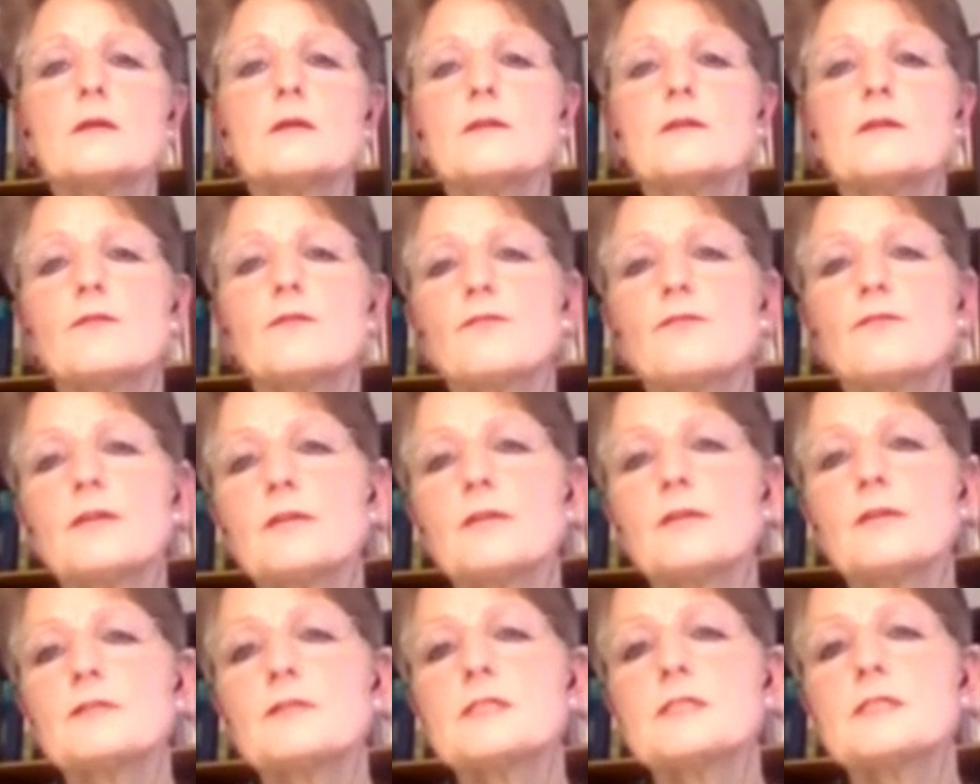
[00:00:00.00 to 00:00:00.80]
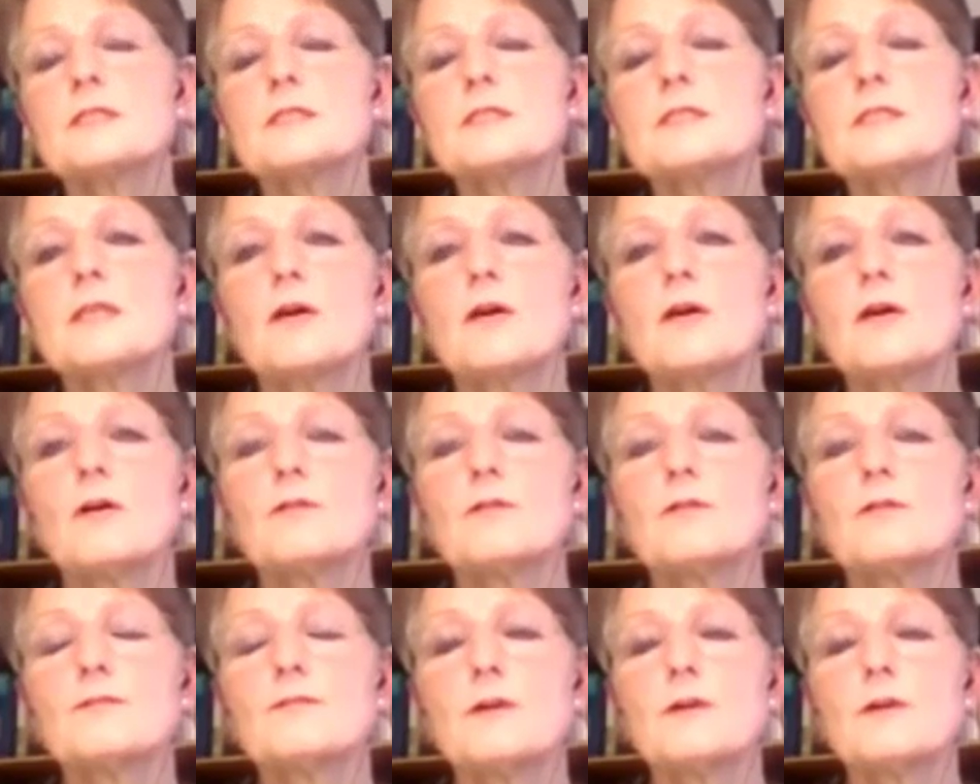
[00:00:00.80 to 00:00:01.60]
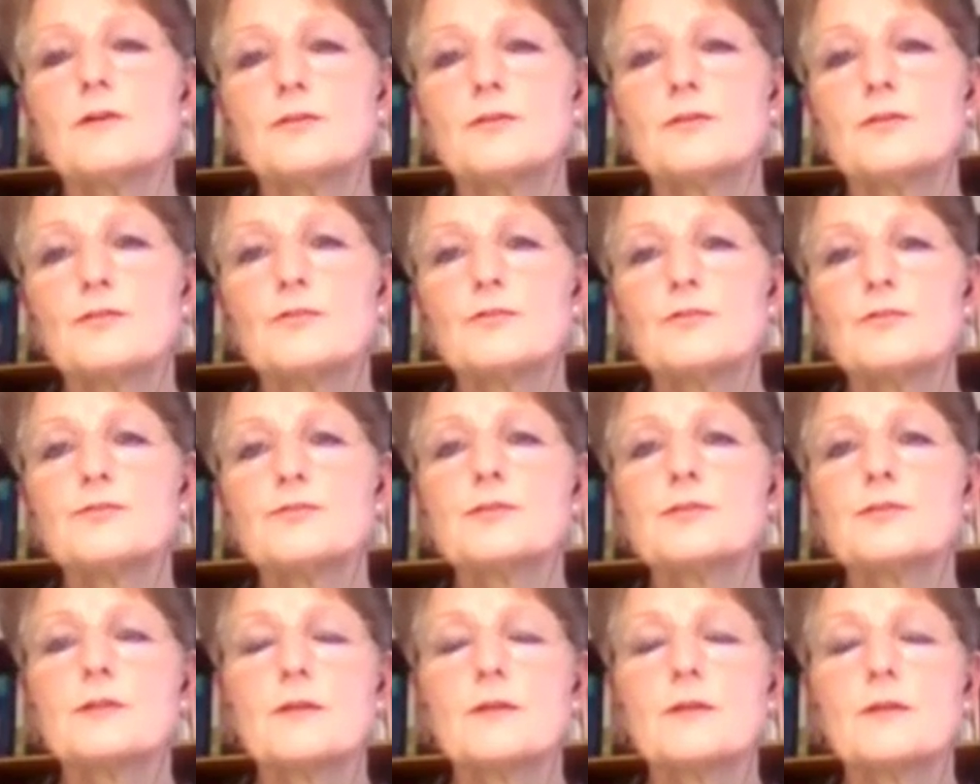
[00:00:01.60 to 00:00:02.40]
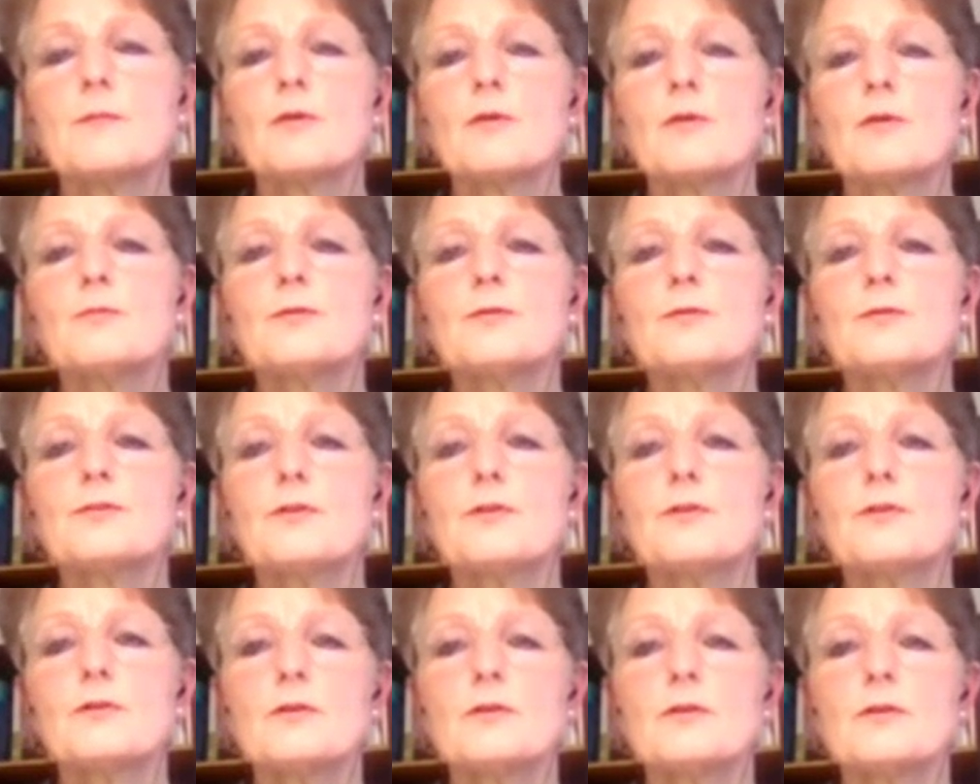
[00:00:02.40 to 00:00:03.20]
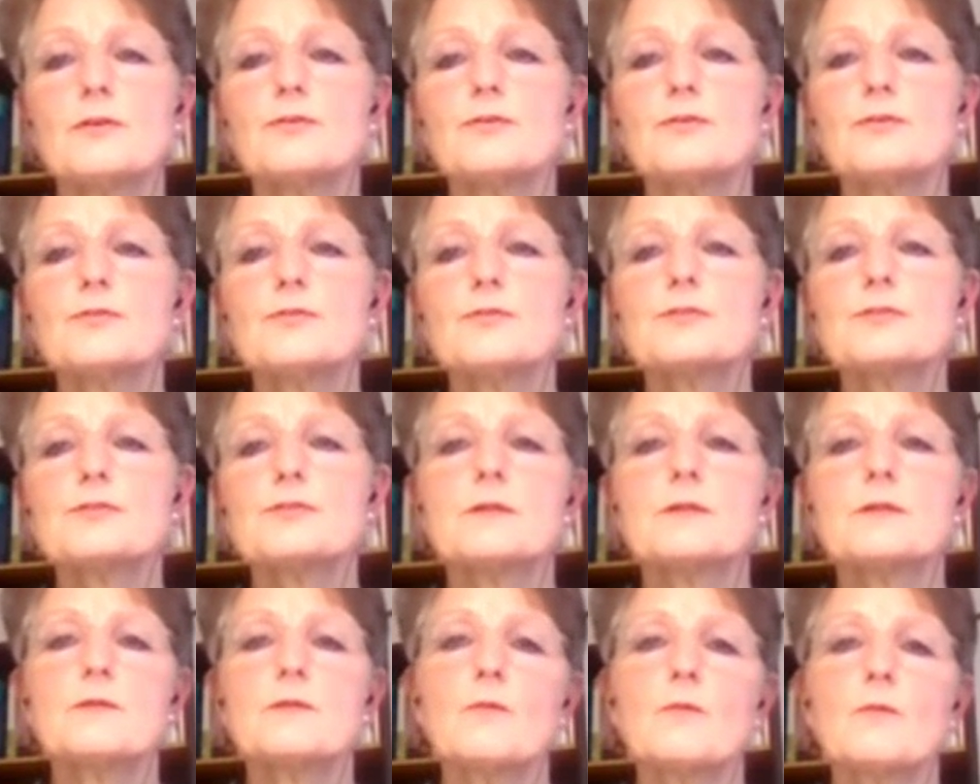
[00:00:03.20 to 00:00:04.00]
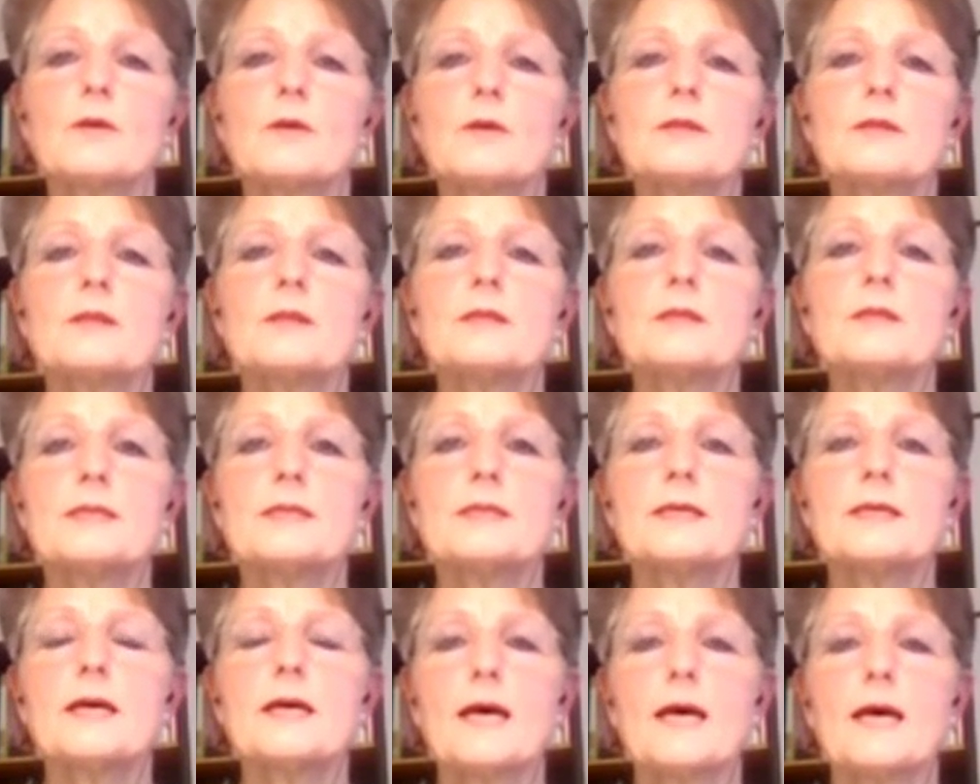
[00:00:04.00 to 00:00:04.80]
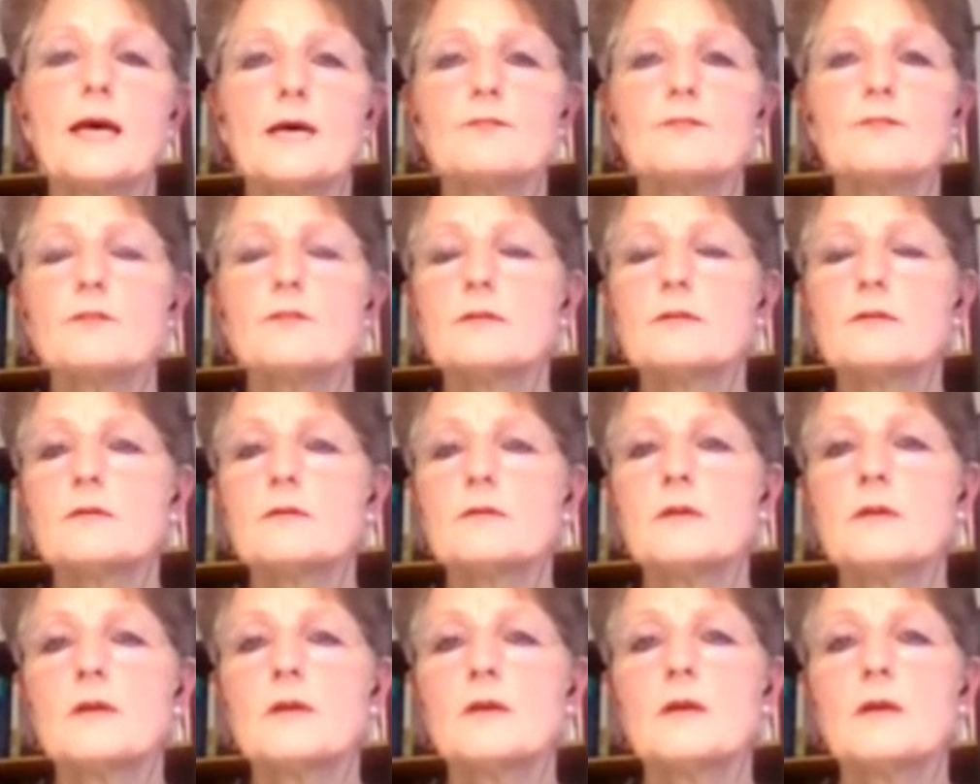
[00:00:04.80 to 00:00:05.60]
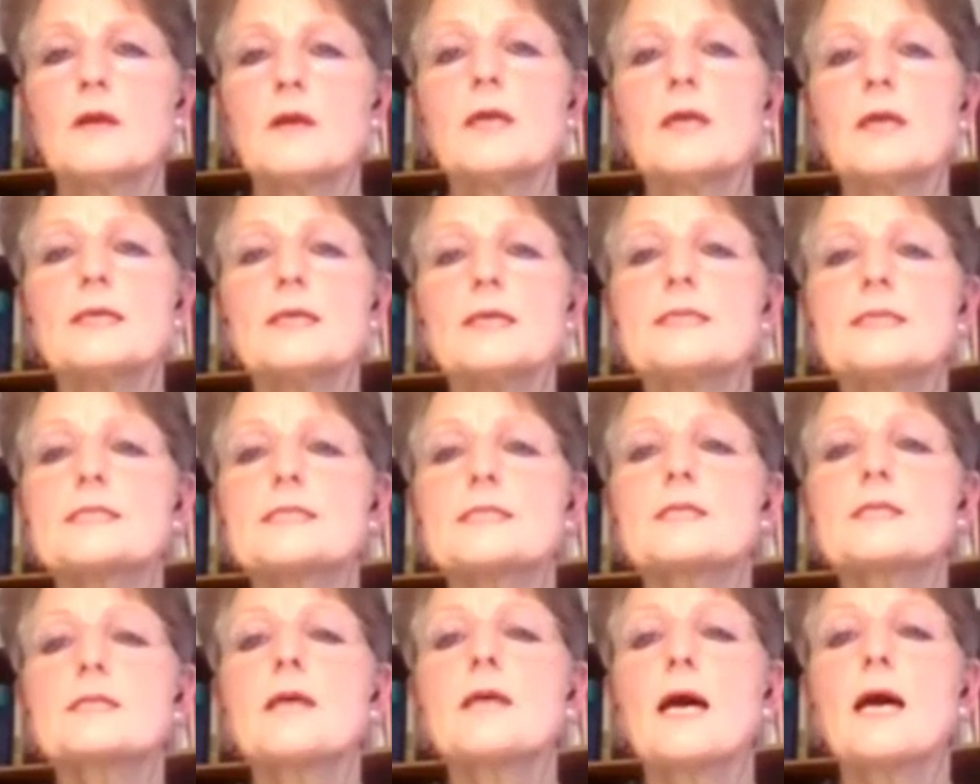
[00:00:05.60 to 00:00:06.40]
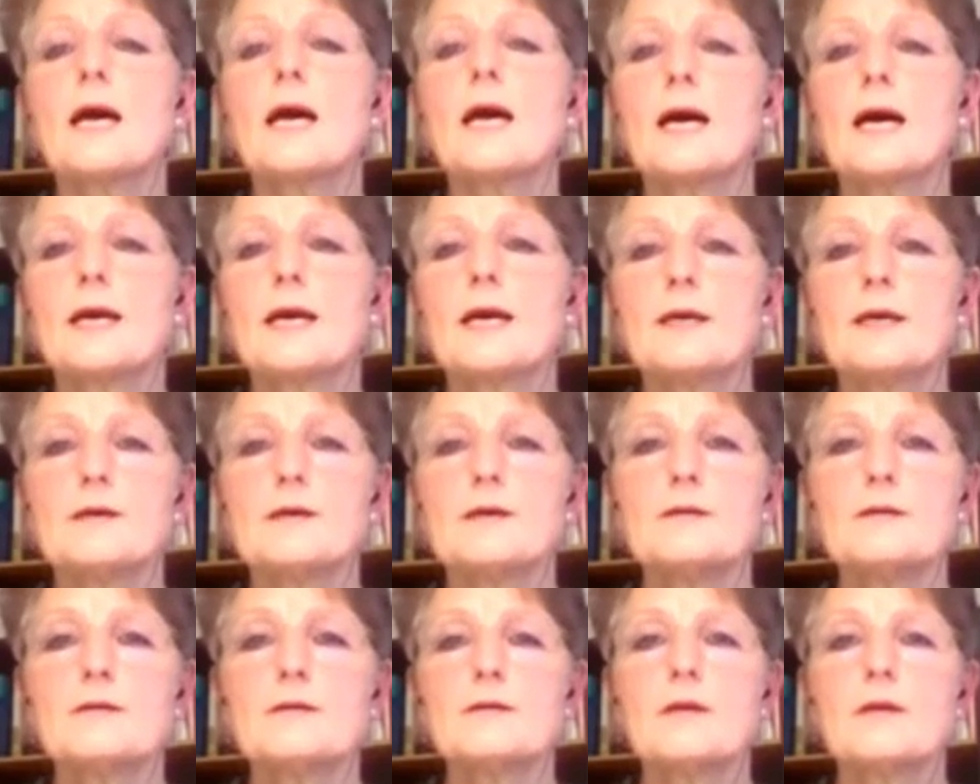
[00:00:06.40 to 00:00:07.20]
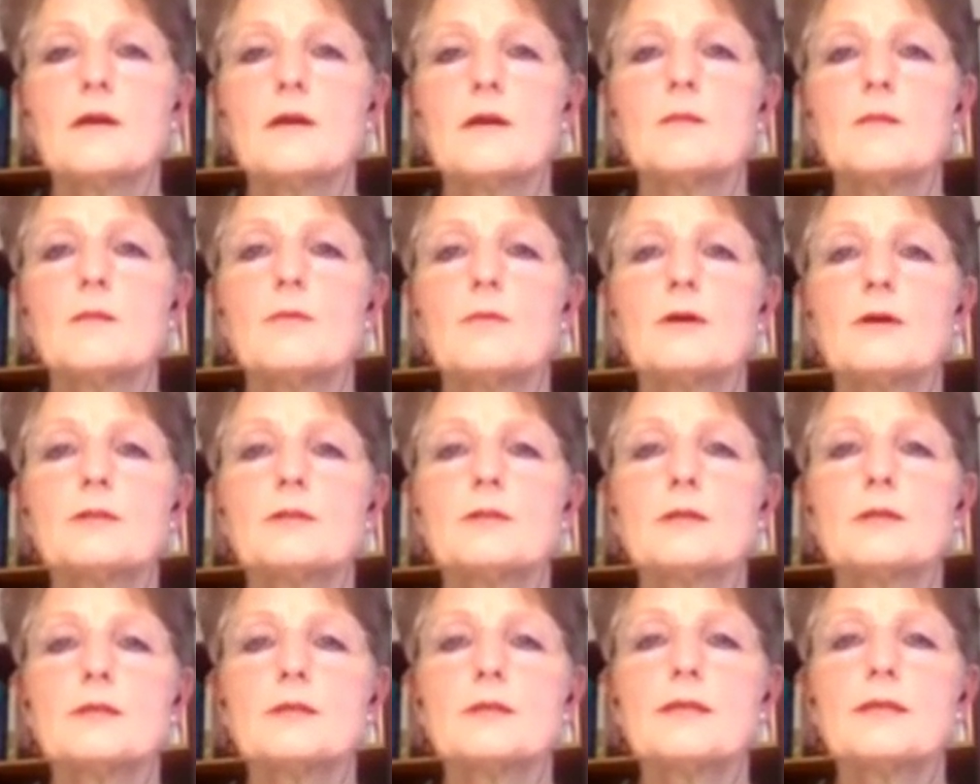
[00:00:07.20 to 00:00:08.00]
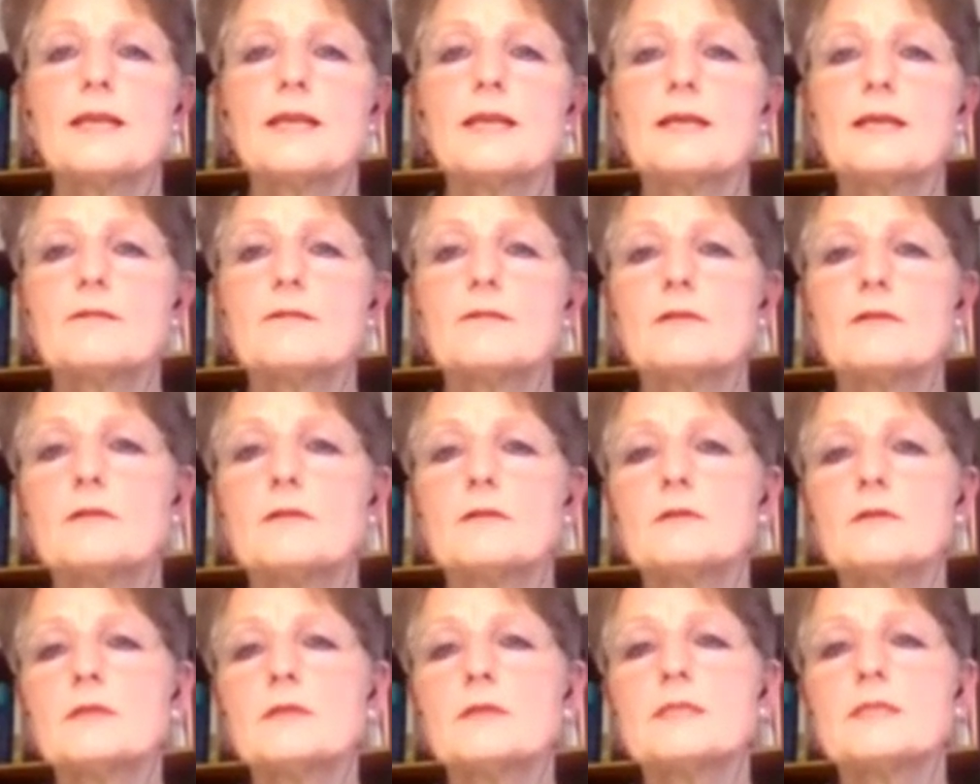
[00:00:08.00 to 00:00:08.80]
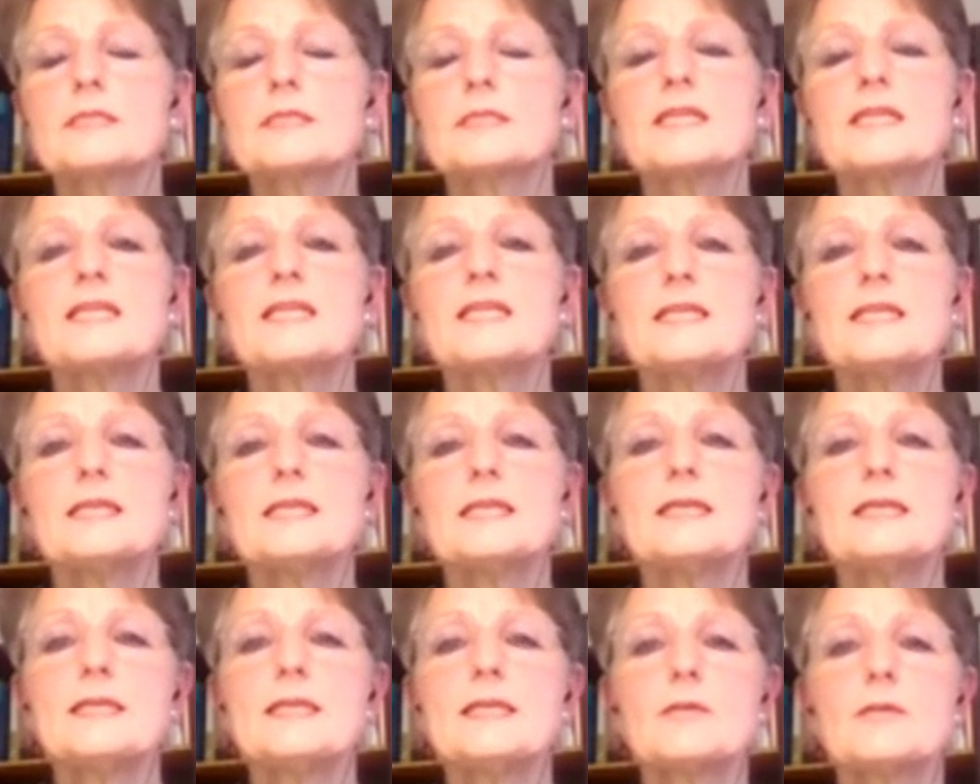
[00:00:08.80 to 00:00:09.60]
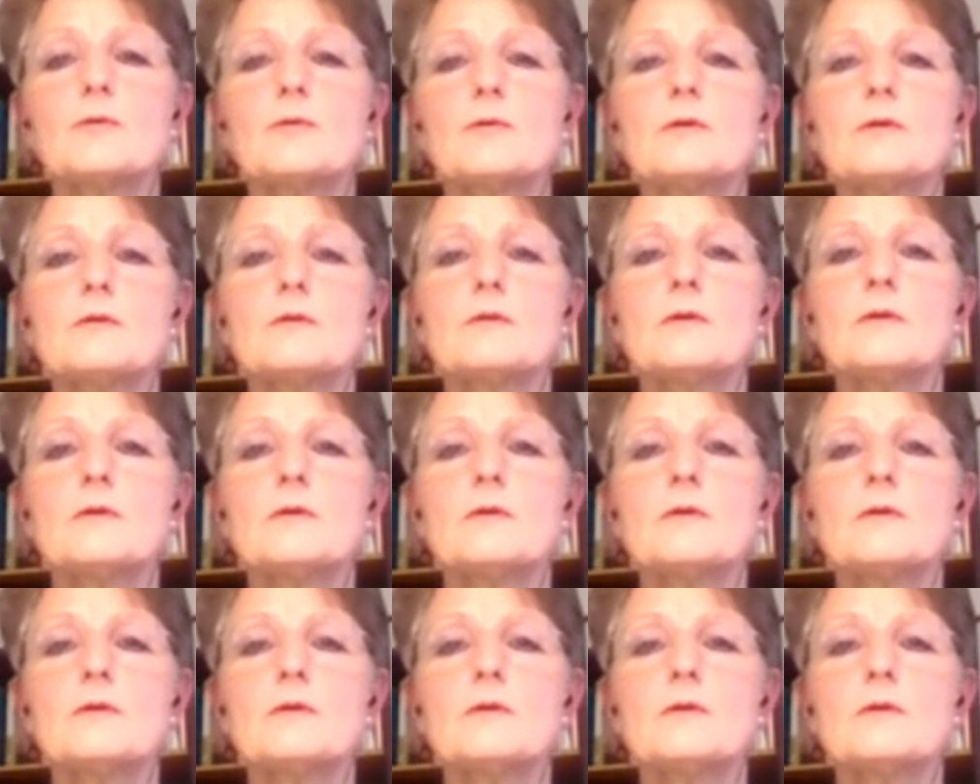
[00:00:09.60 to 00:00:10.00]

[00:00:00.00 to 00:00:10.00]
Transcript: the frequencies of the opioid use 1 year after is higher, but the level is nearly equal.